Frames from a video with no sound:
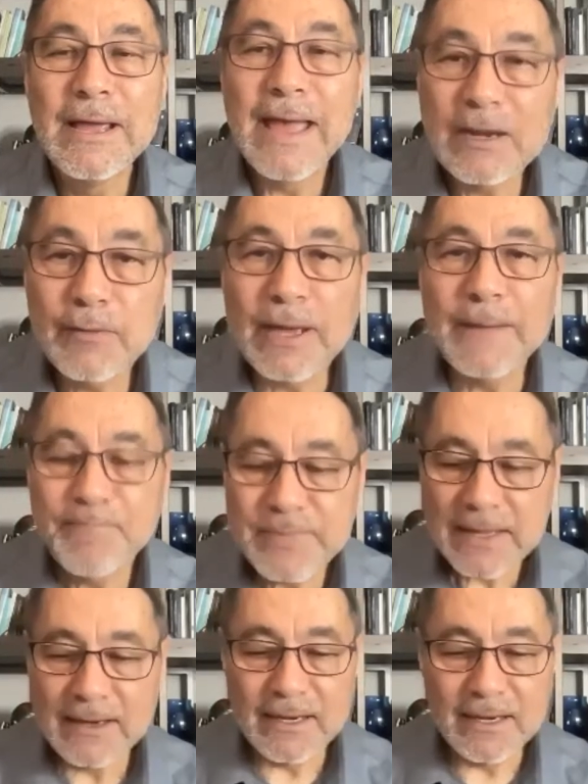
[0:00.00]
Anyway,
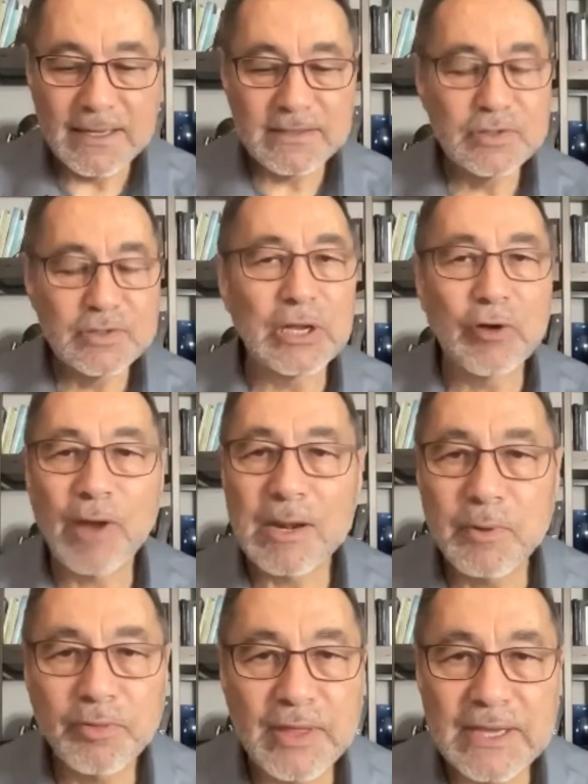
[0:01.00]
he's doing
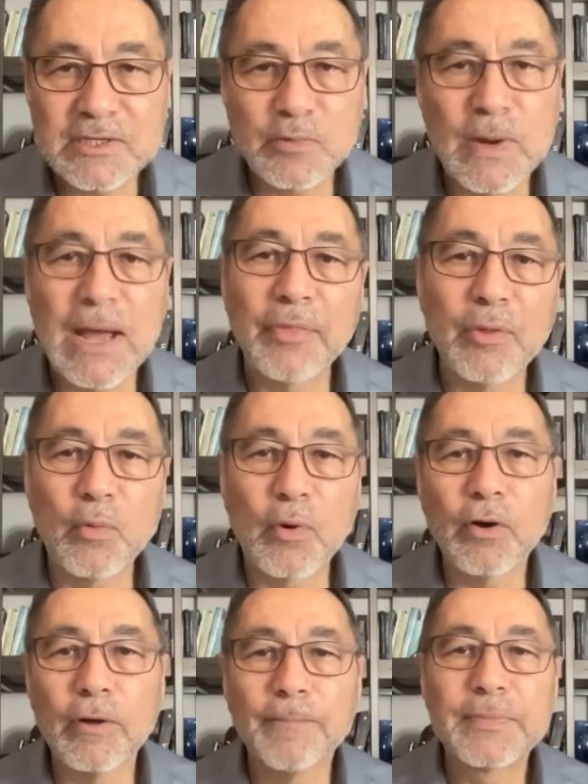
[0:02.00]
incredible things around the
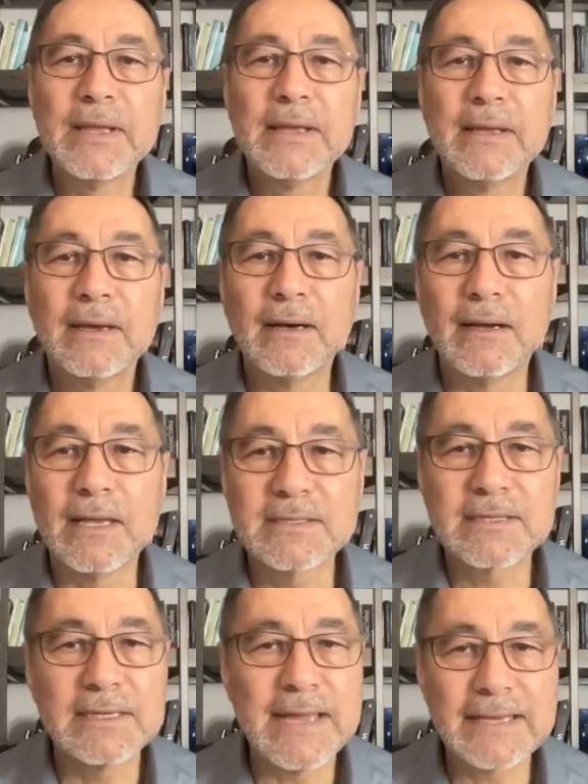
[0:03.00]
world. Has
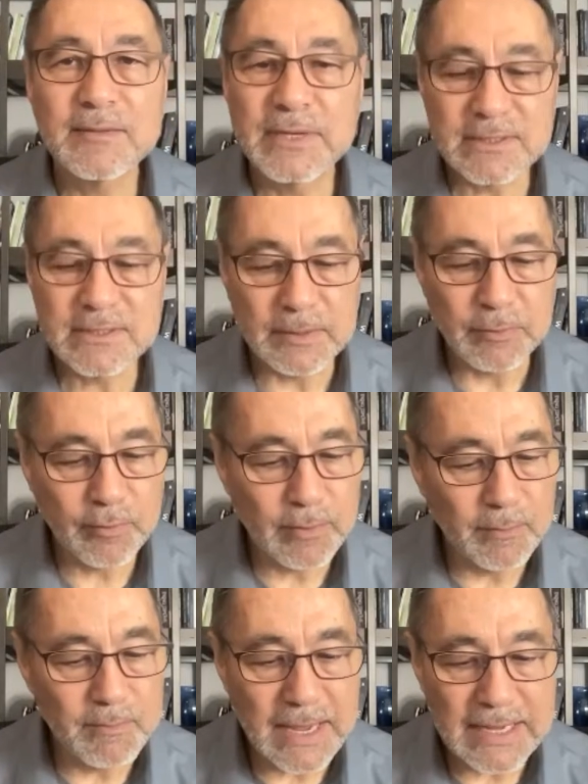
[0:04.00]
connected me with some
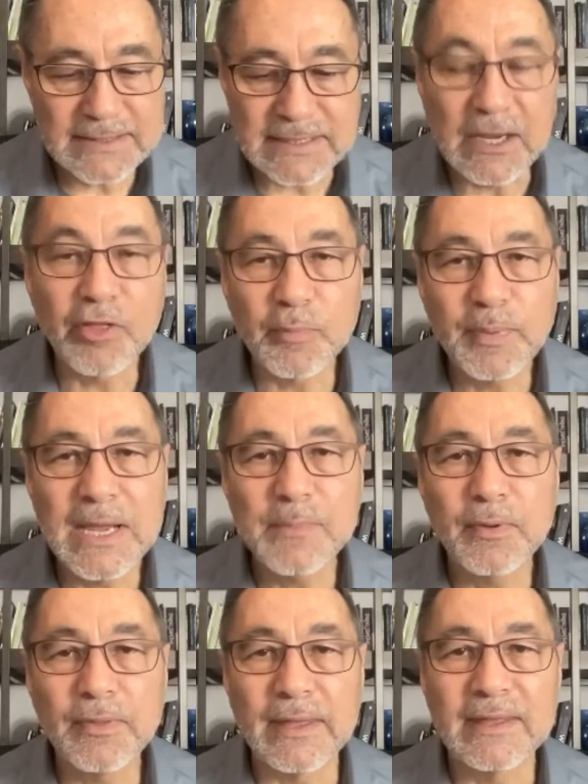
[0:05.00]
amazing other
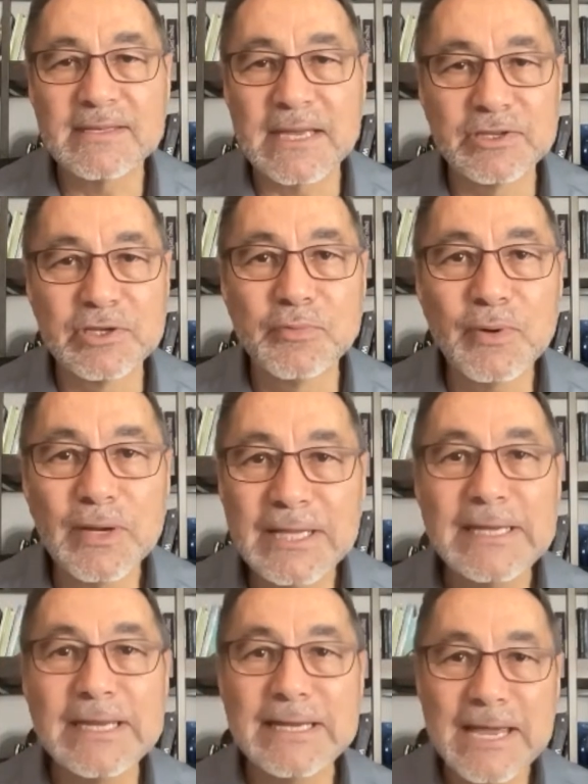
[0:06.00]
people that he said, you really
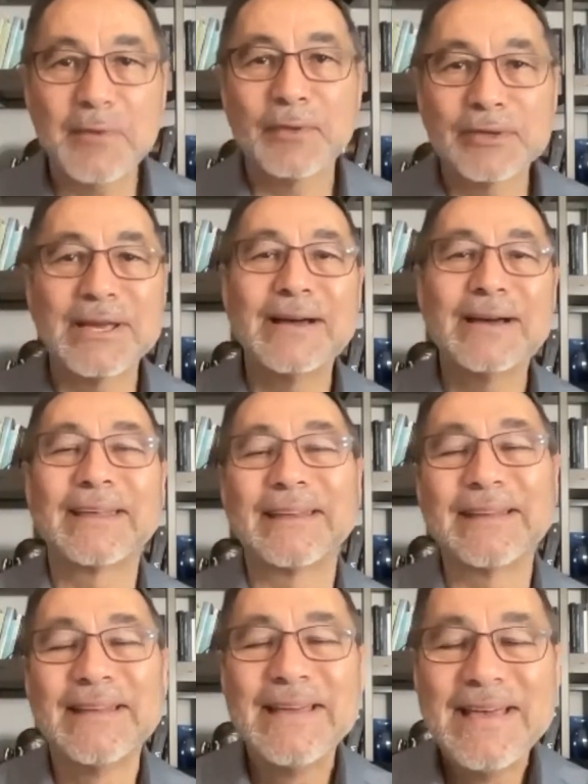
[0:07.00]
need to get with Doug.
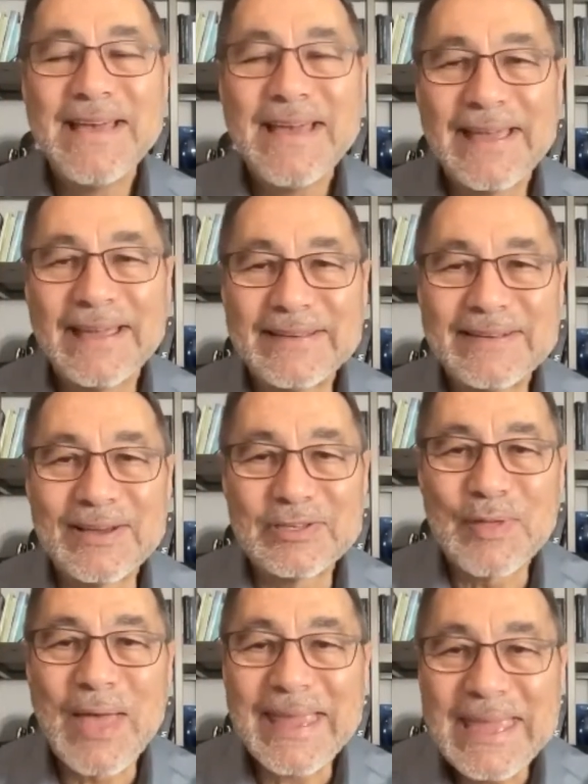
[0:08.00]
And
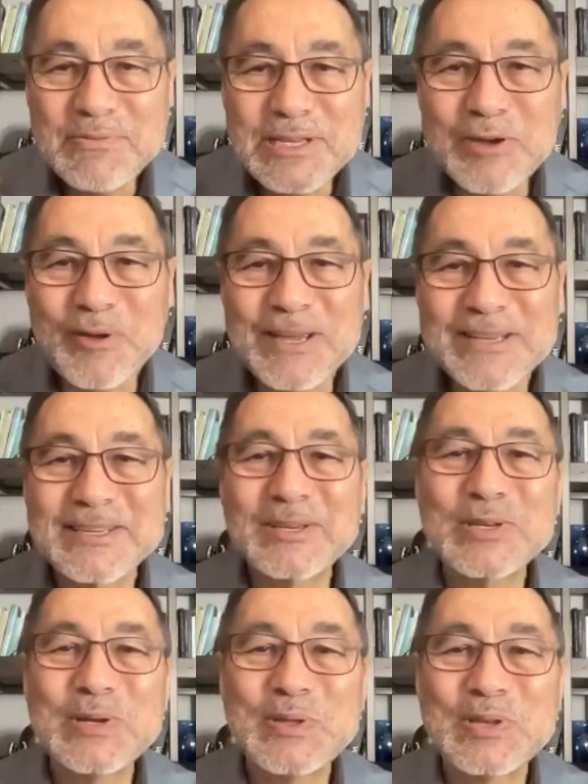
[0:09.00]
so that keeps increasing
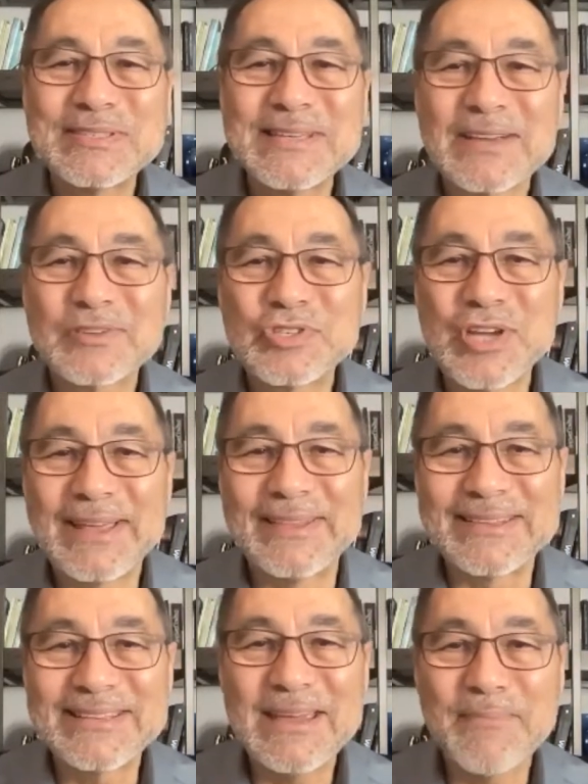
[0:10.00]
too, this next gen
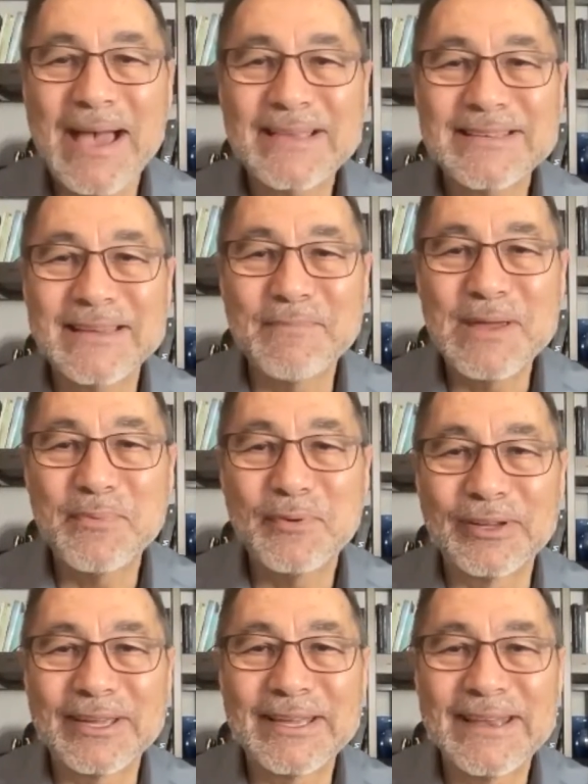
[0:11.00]
that's keep asking
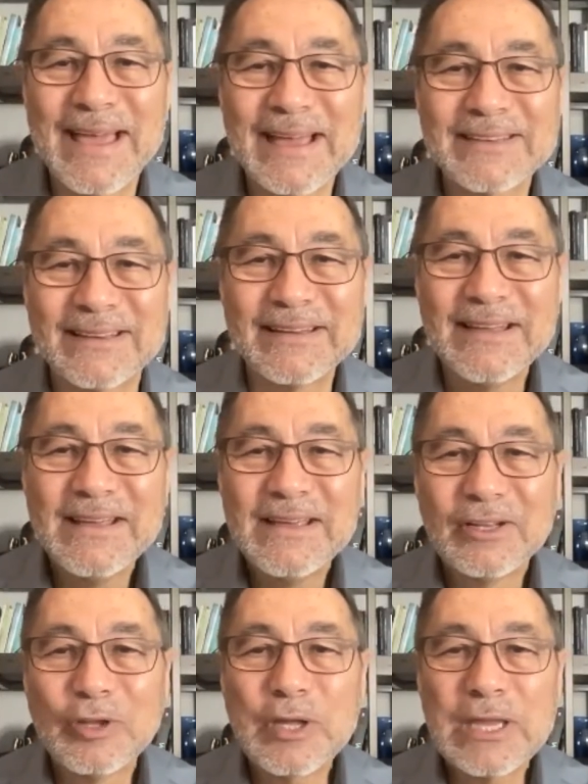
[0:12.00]
people to connect and
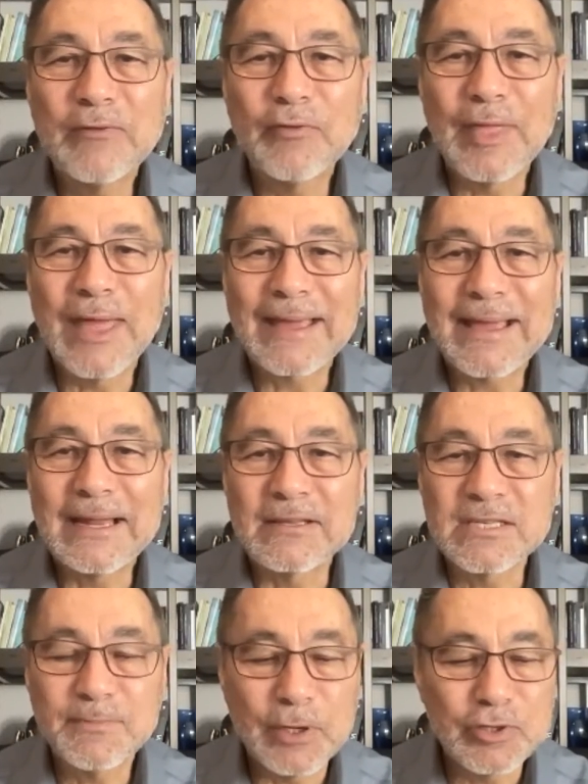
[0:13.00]
looking for that kind of
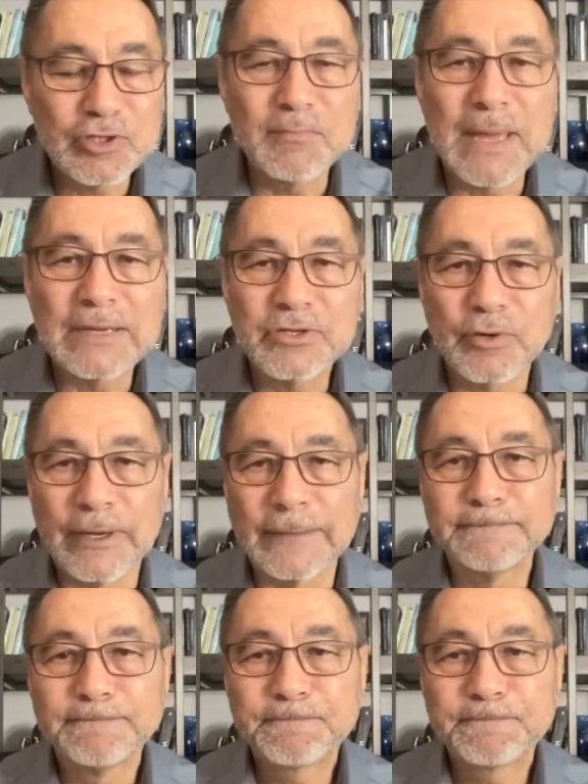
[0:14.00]
spiritual mentoring.